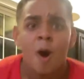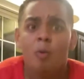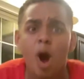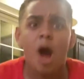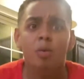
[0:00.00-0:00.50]

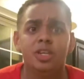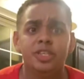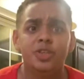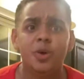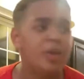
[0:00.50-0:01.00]
Why would
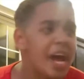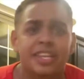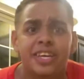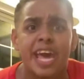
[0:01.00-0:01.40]
you do that to